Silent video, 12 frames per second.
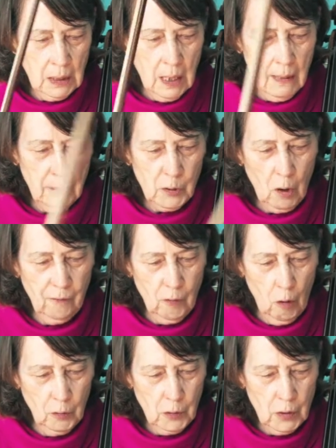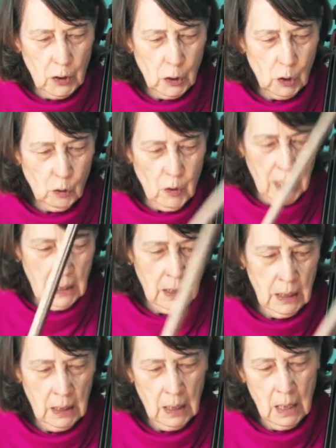comes off on the string
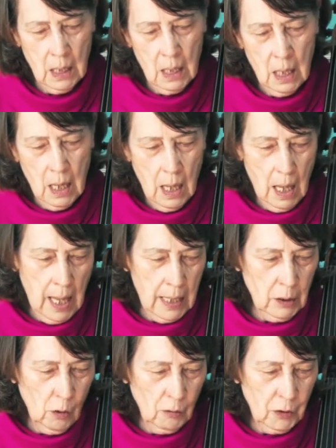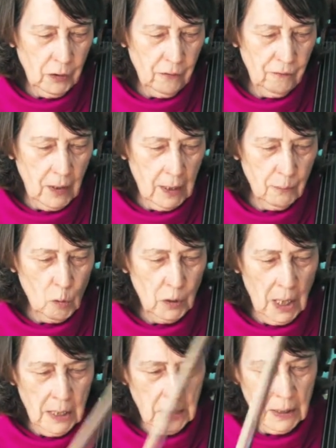and onto the fingerboard
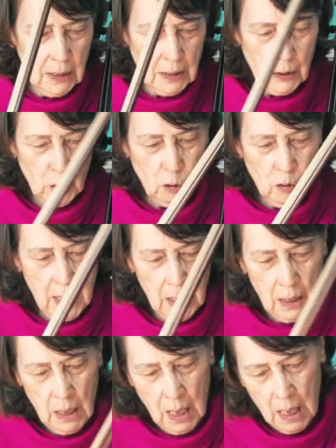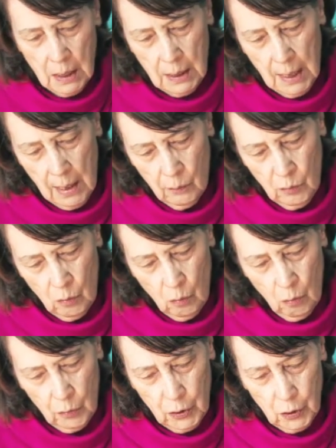under the string and down
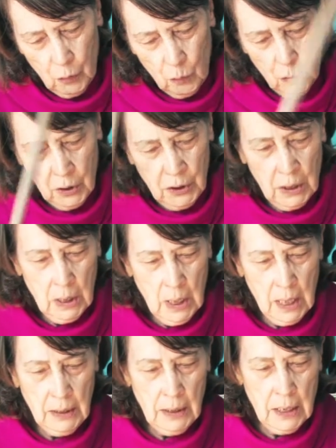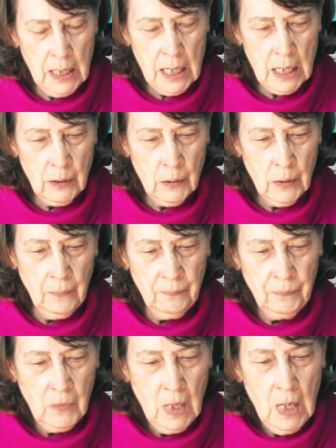onto the wood underneath.
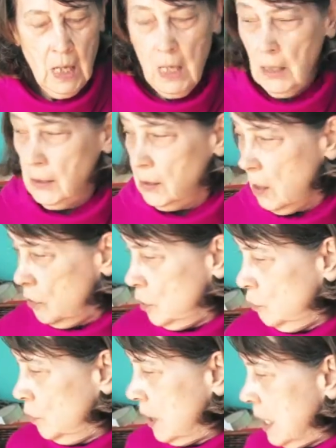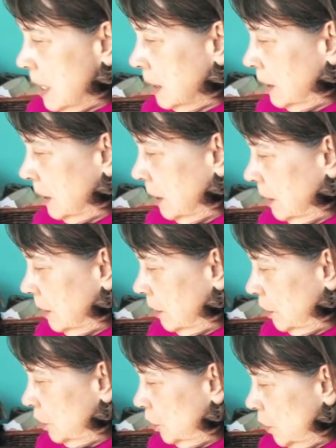So you need
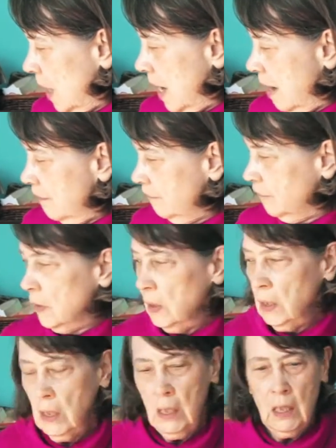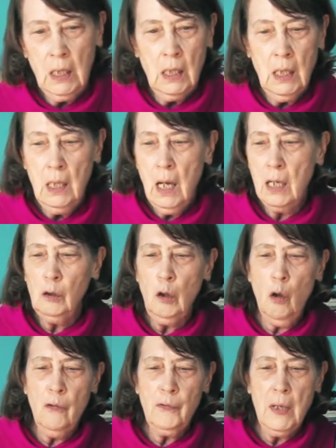to have a
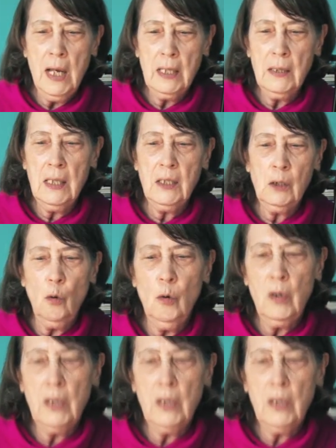cloth like this, or